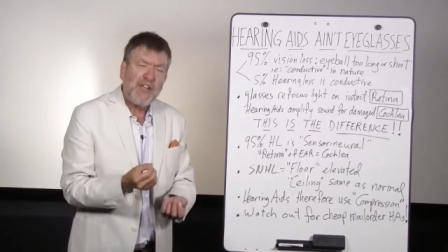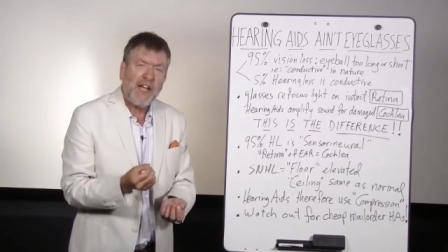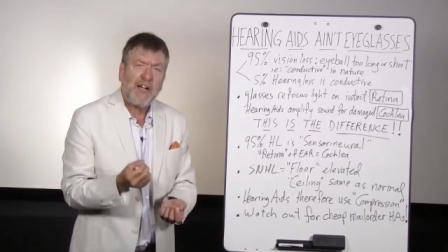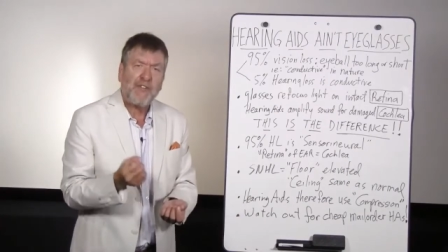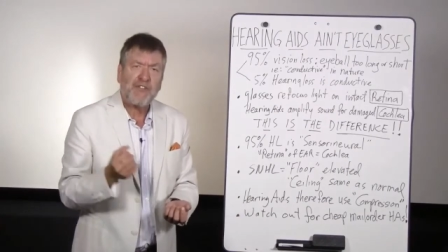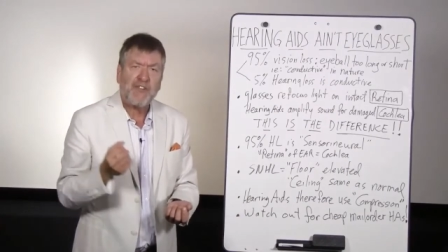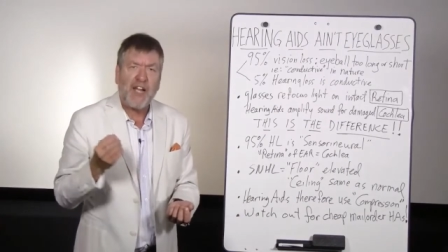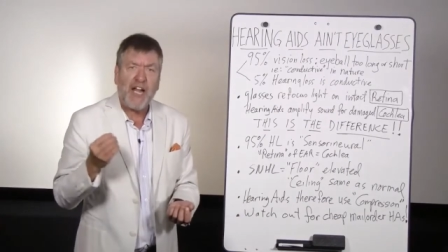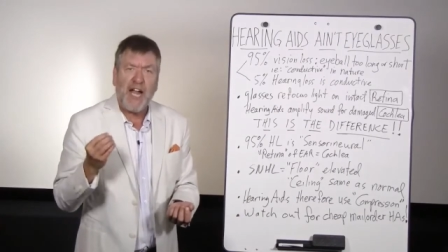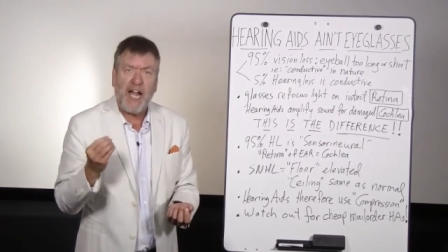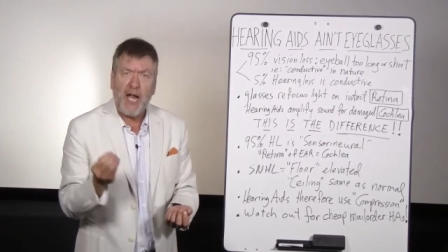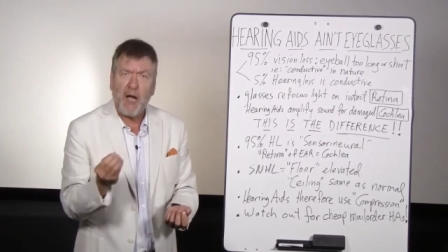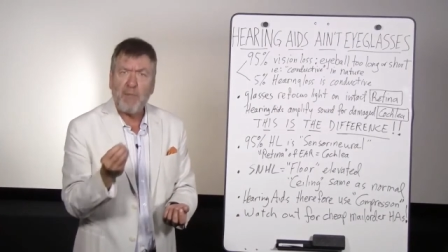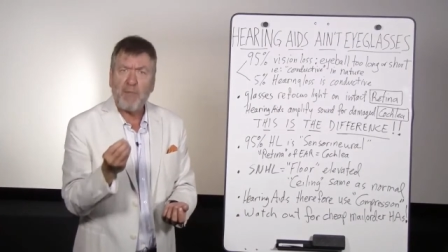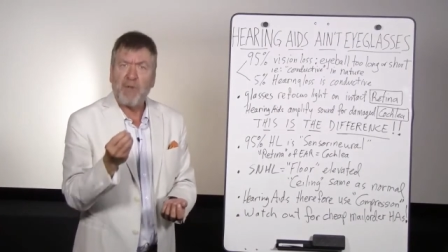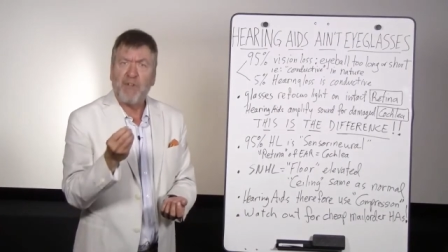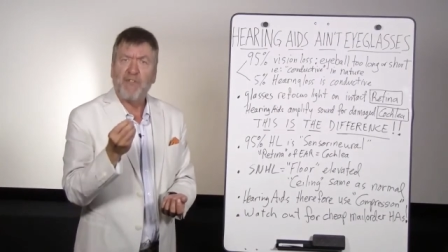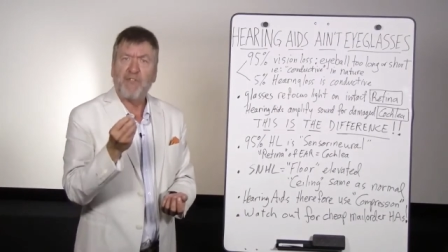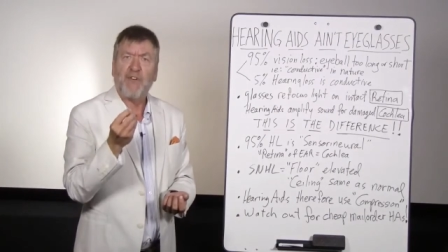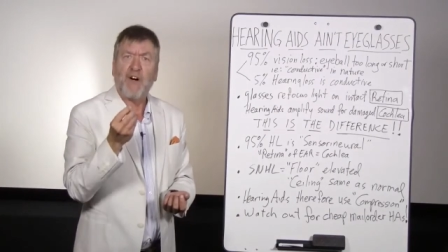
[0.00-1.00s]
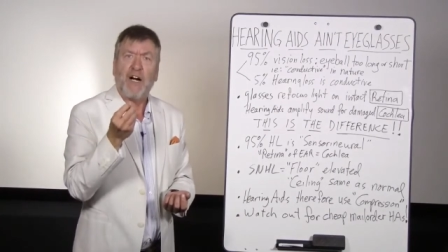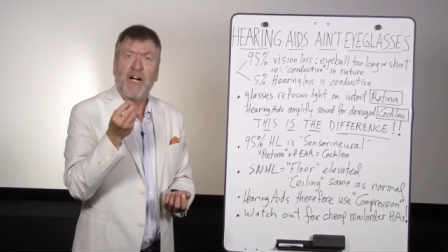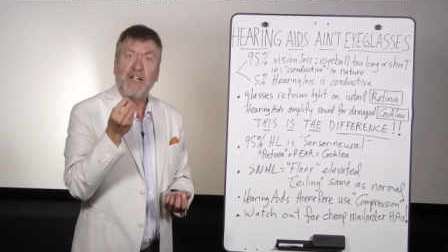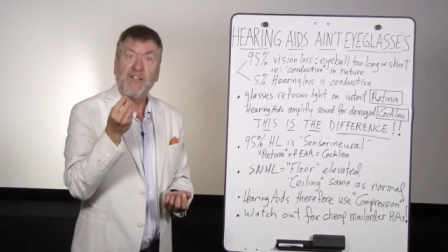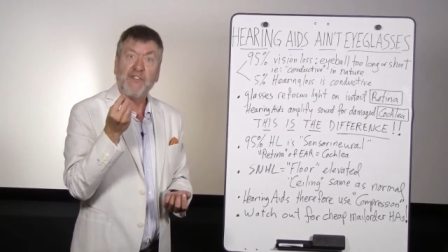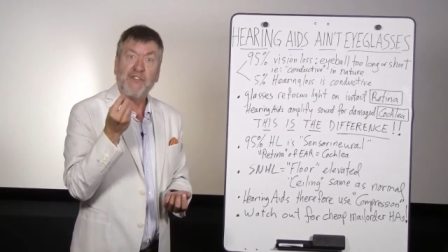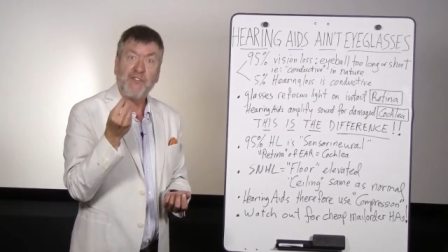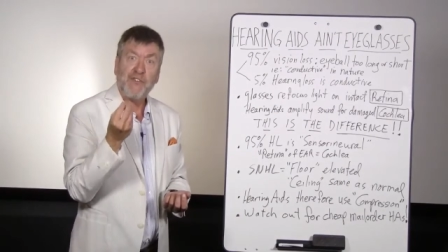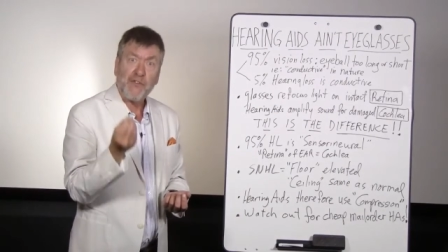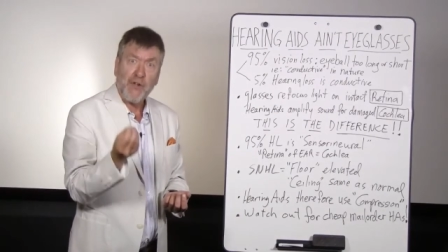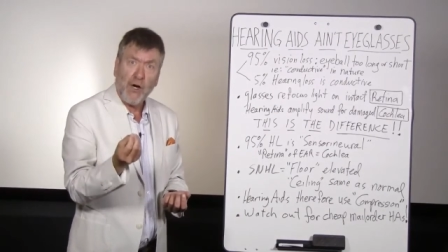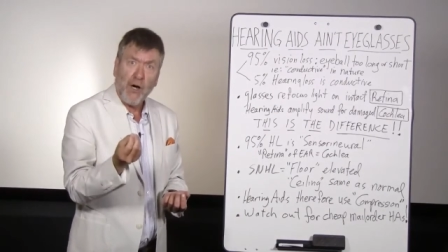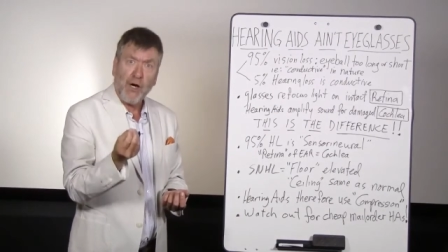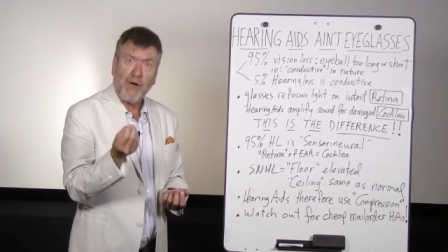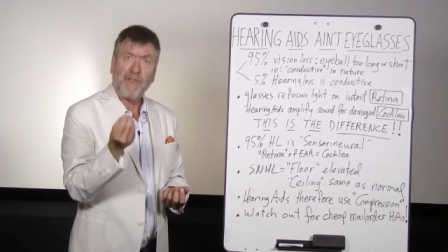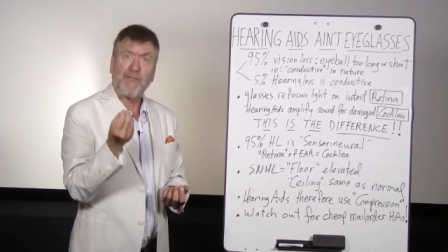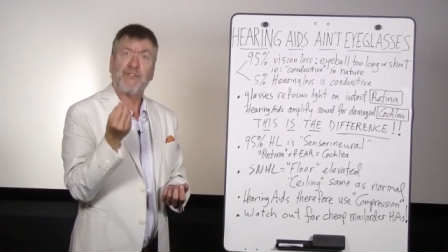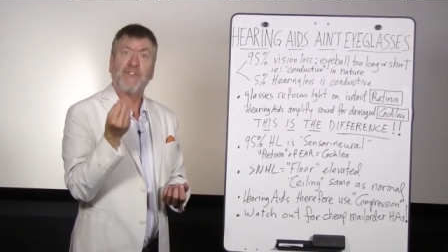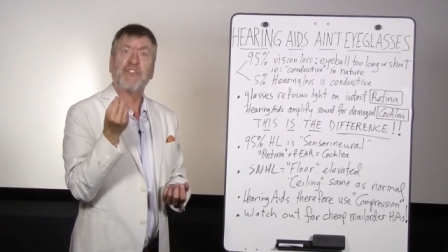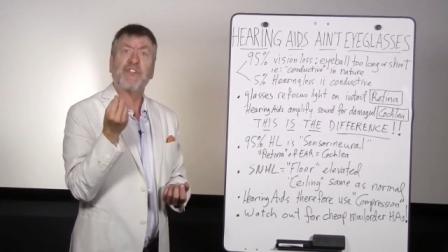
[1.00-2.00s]
have to amplify
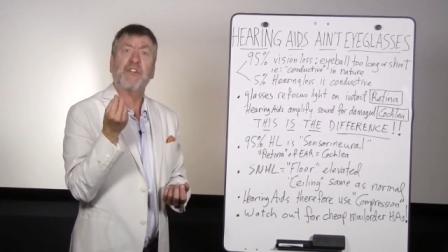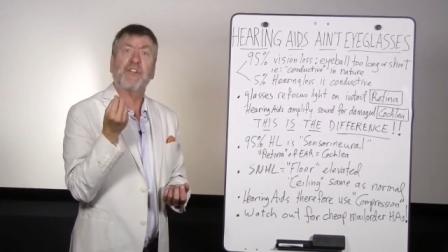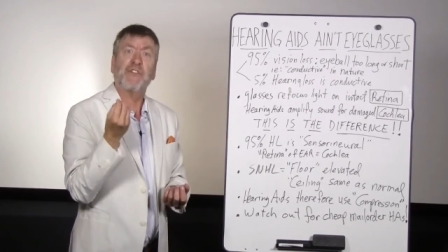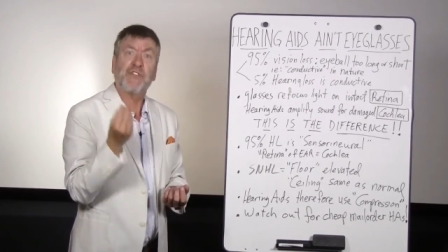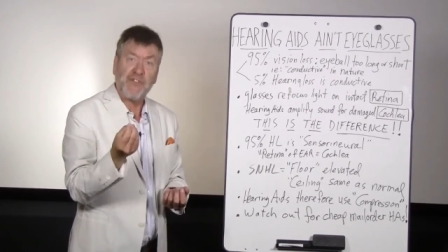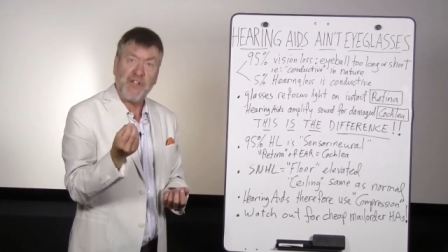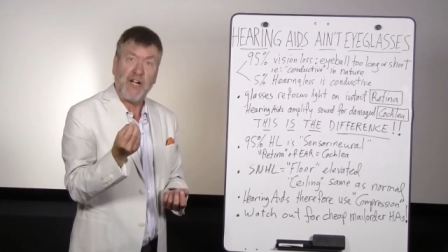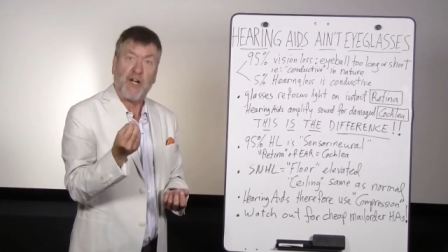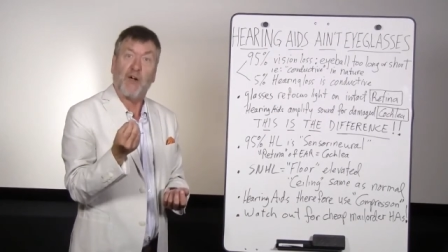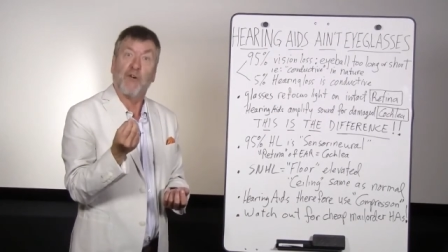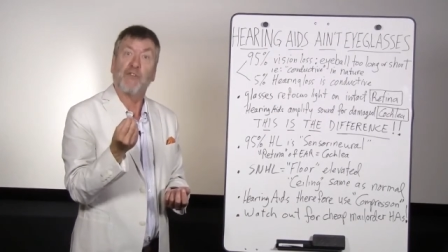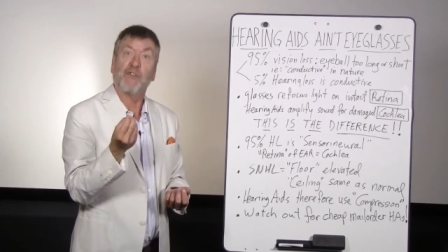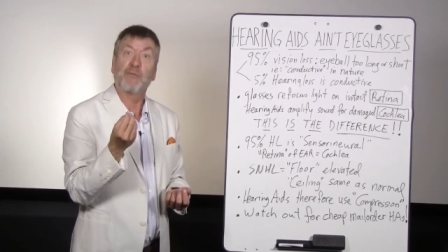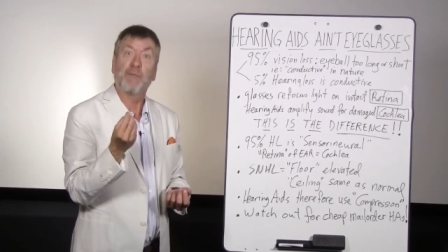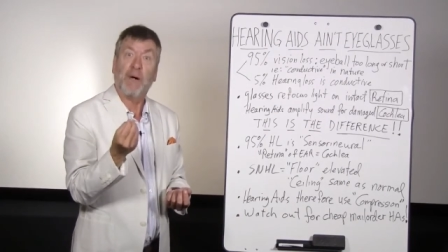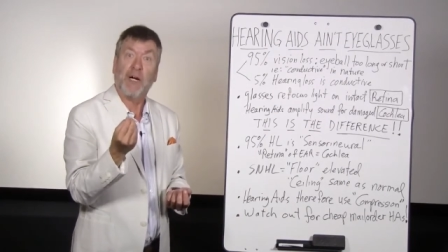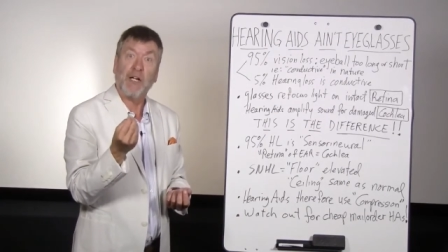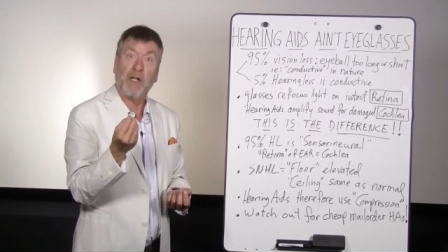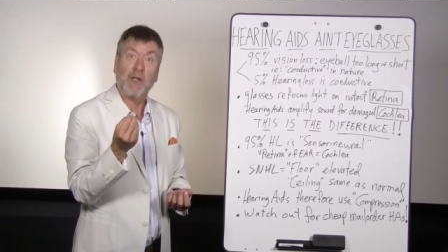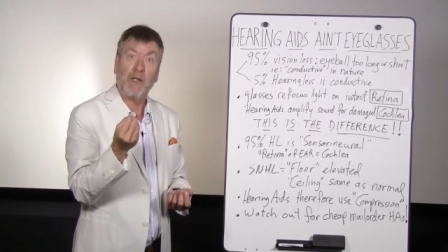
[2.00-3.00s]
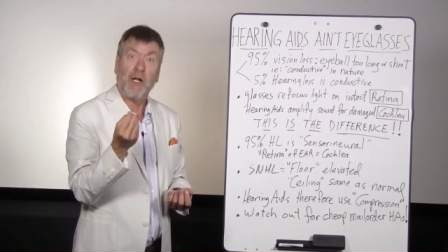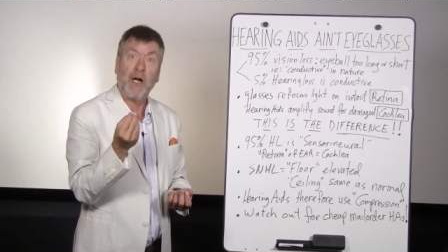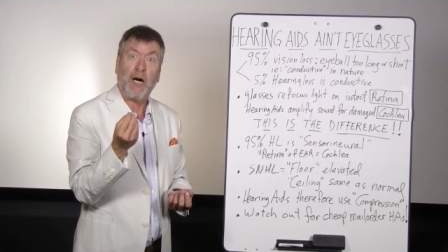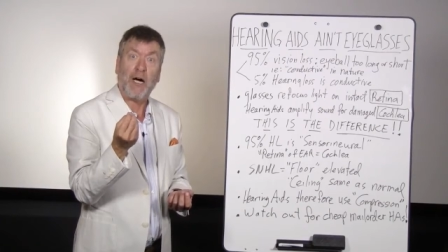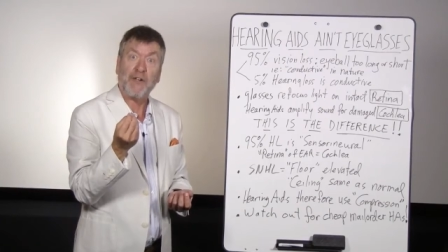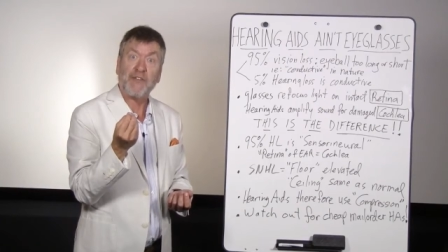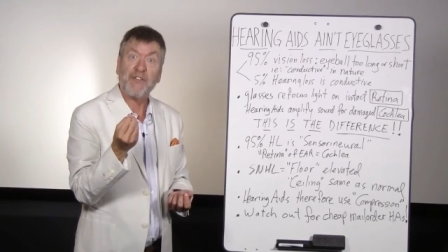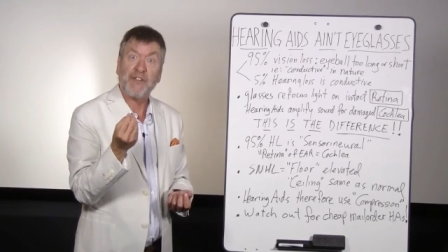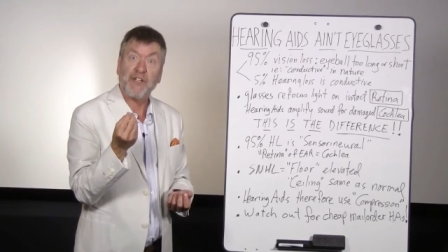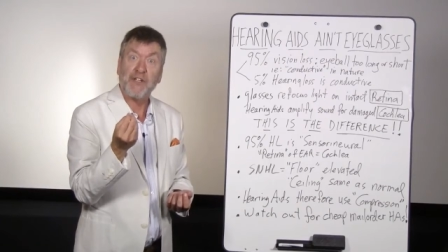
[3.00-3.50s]
soft sounds by a lot.